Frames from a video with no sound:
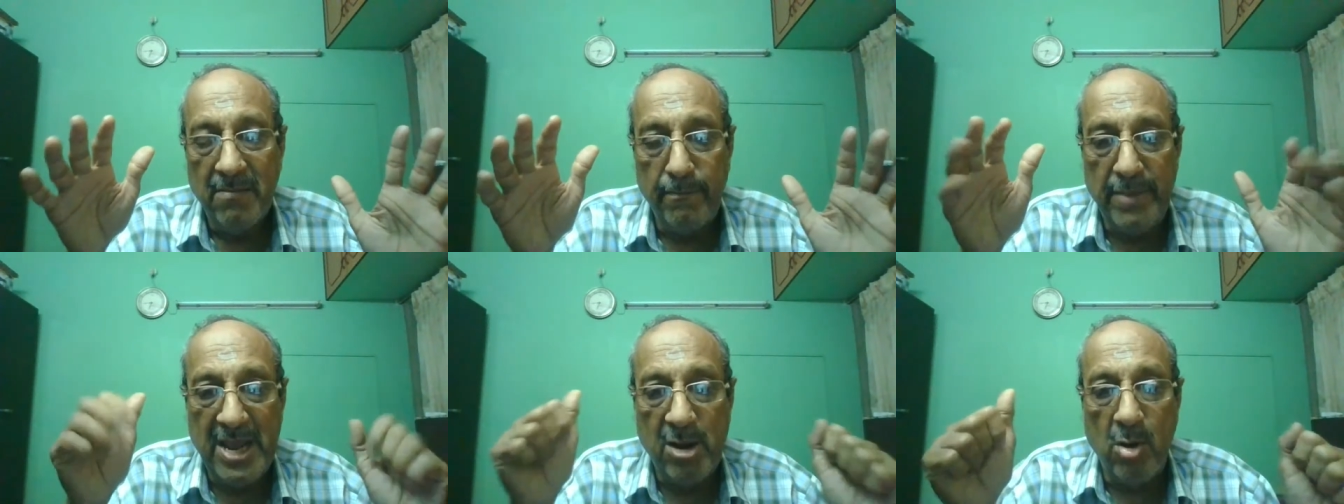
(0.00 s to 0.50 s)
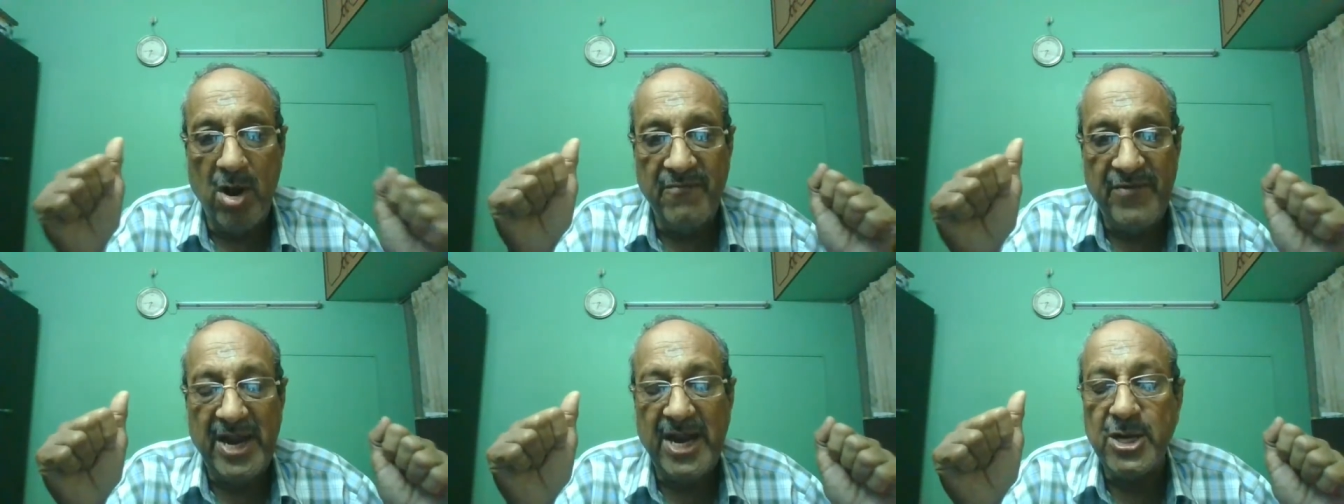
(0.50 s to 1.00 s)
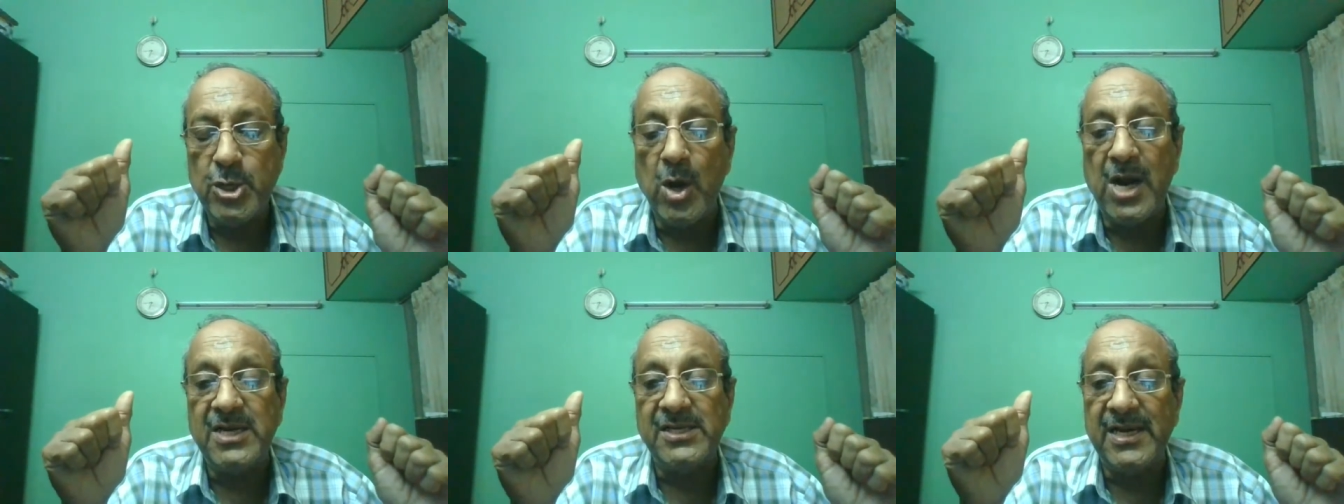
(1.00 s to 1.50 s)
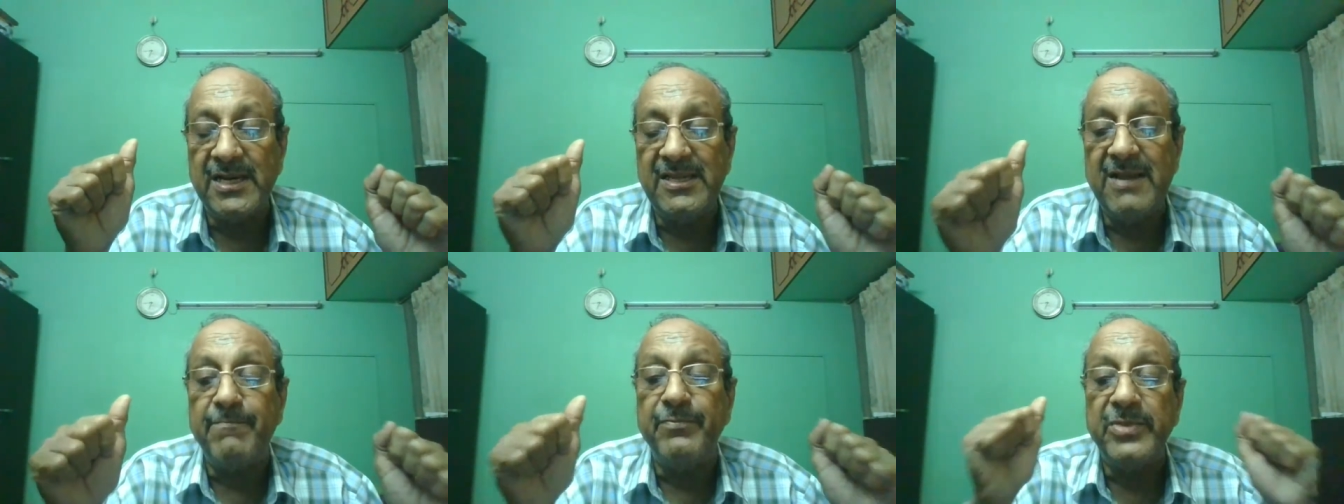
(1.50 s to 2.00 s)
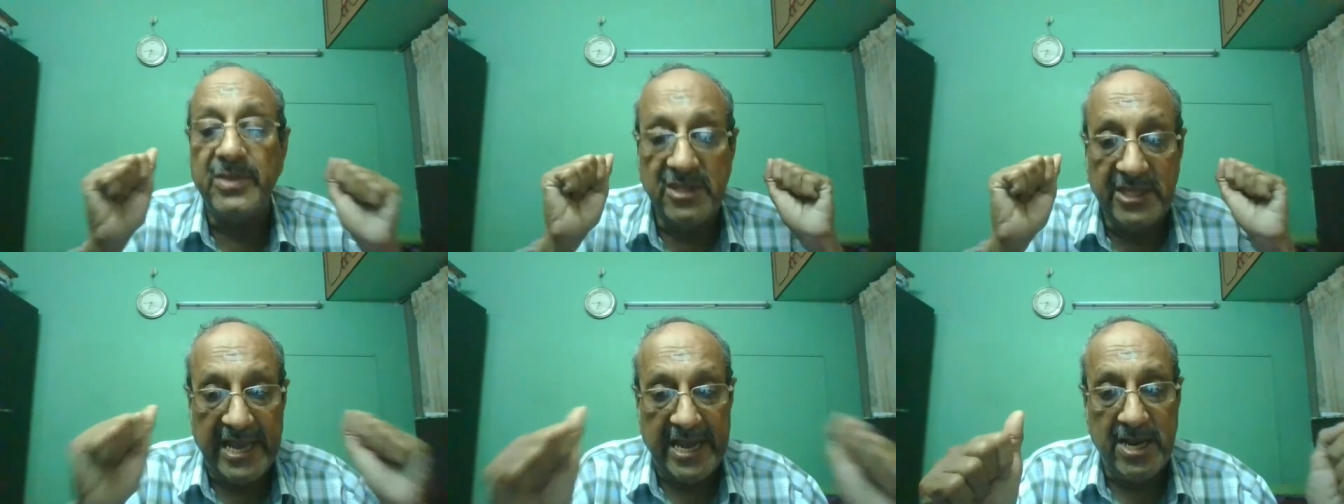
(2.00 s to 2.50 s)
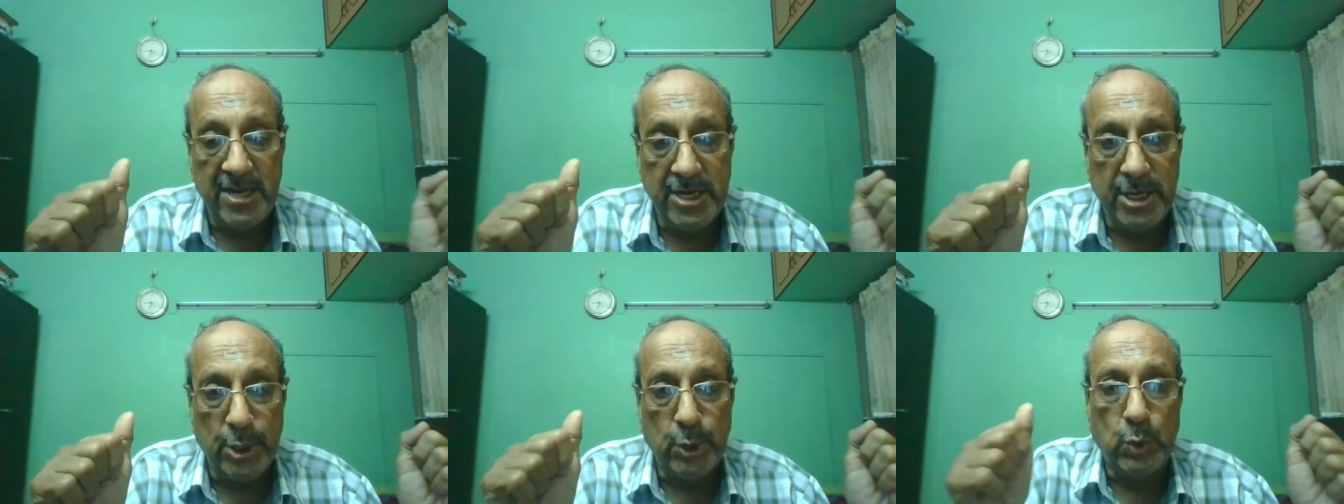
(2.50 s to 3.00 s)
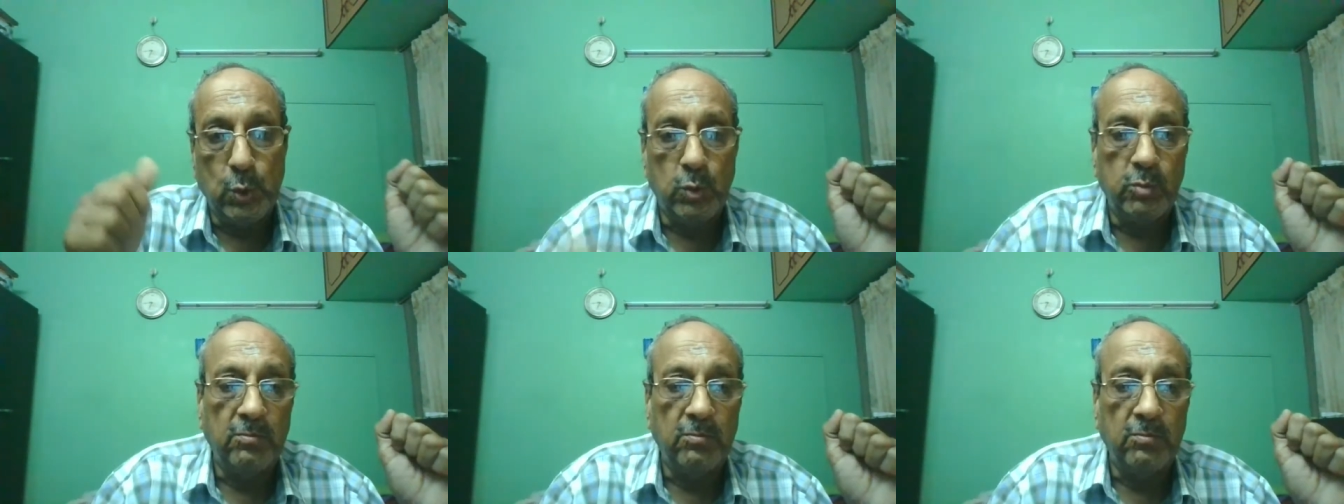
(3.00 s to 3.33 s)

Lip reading: Be confident to answer them. Thank you.